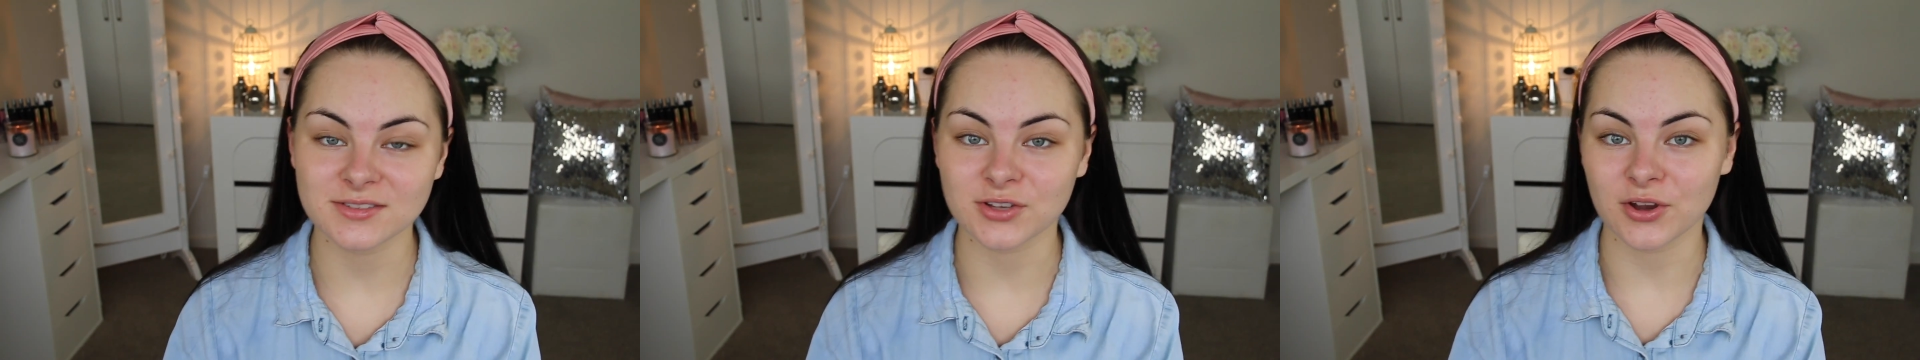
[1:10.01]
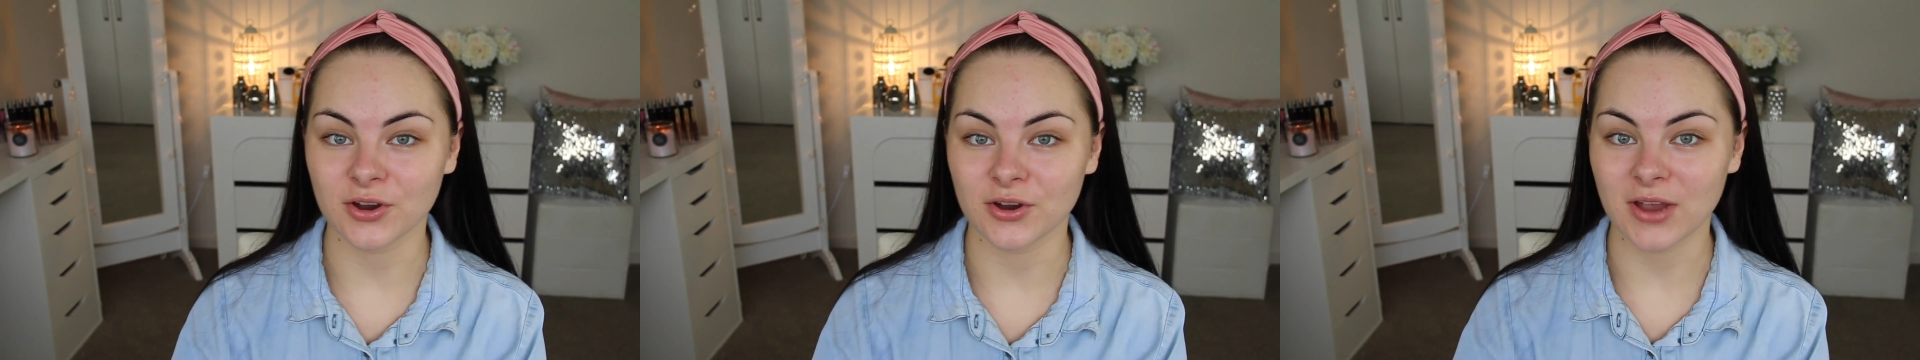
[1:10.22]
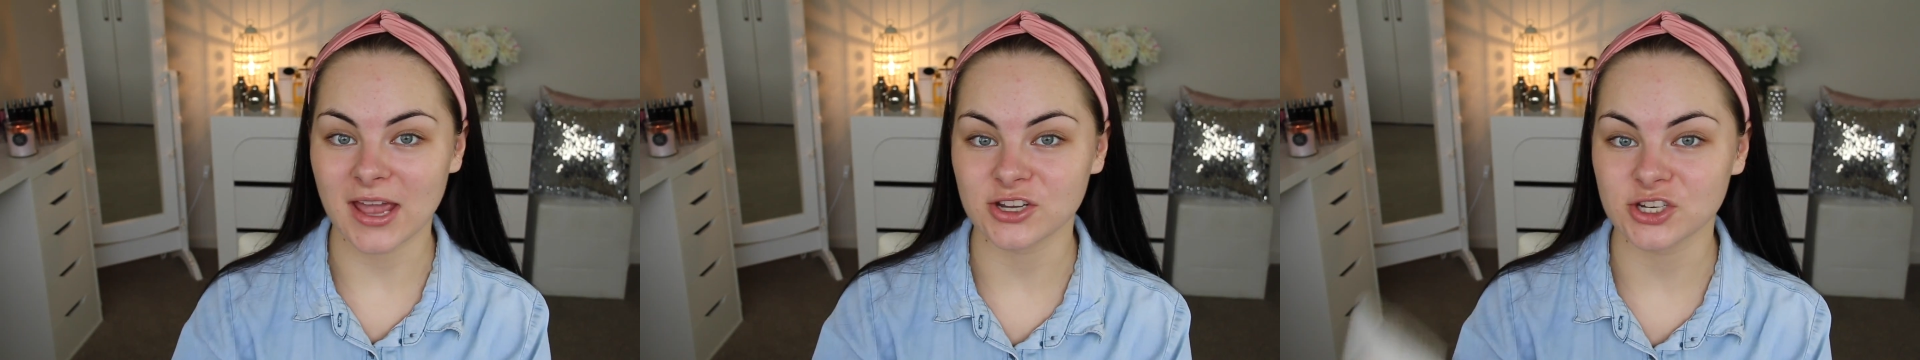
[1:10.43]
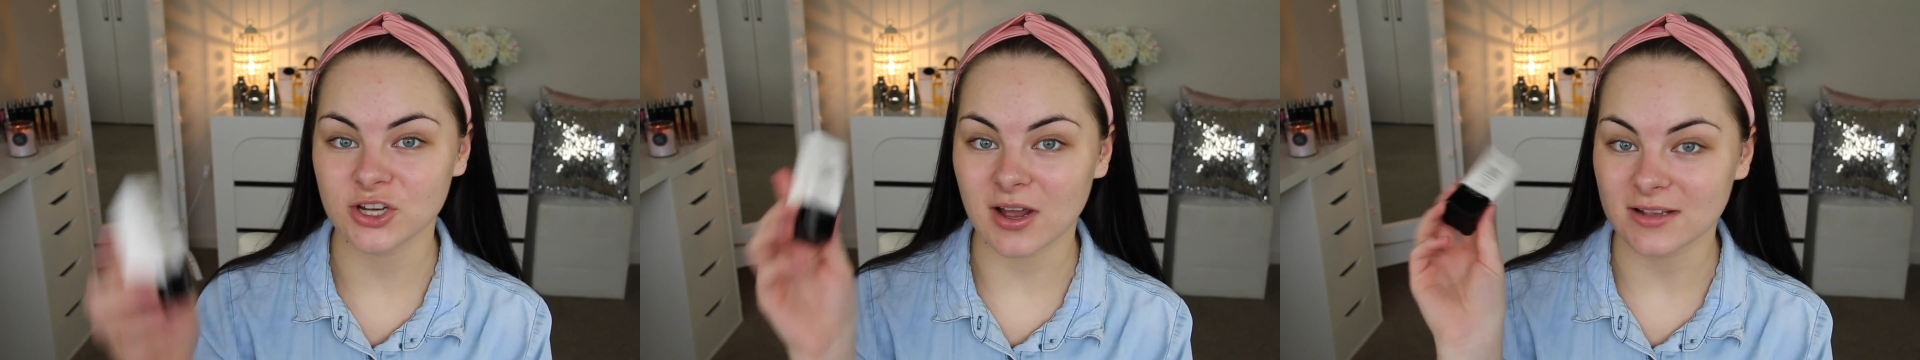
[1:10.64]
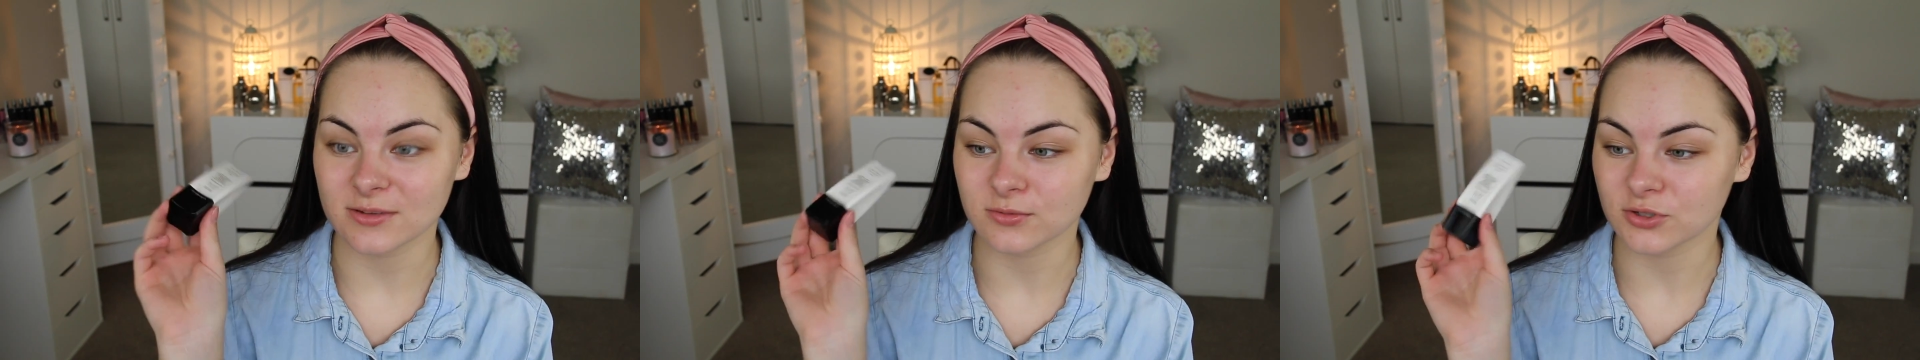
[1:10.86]
So as you
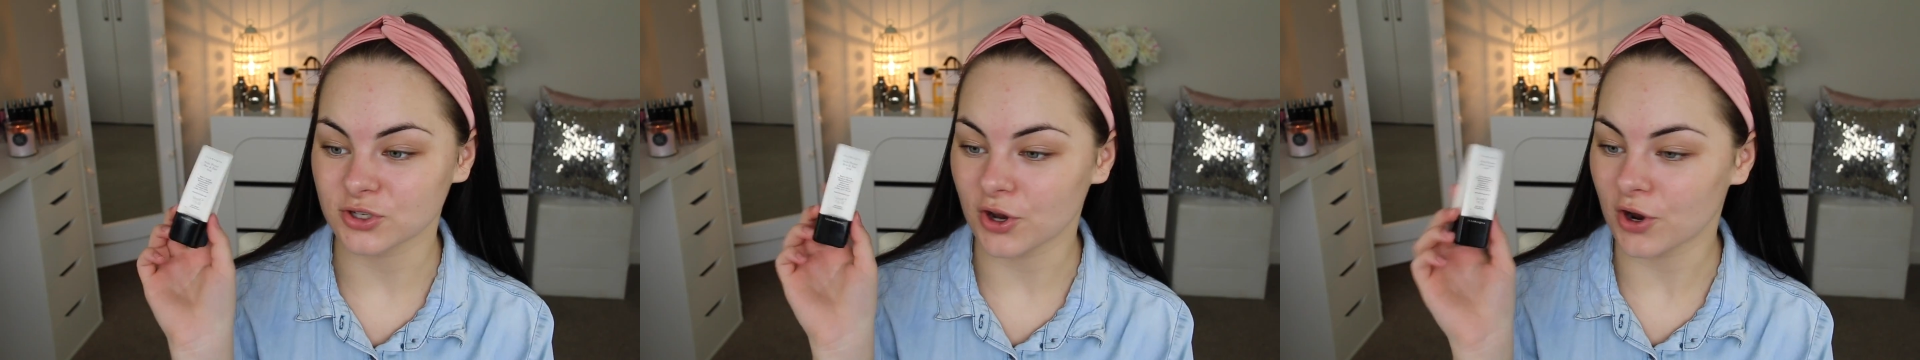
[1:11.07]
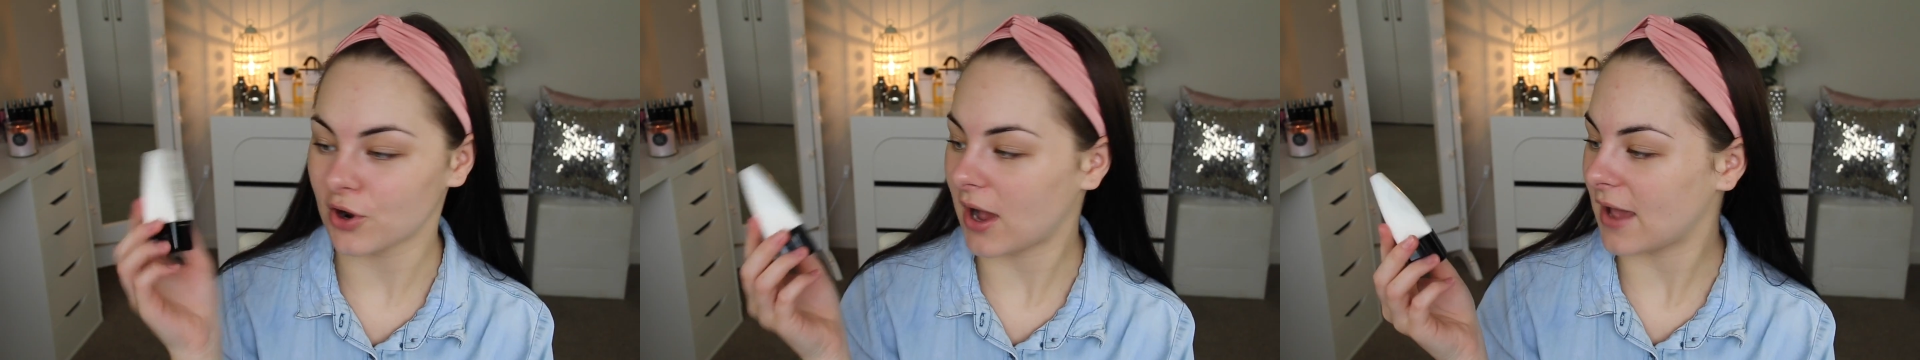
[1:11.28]
guys would know,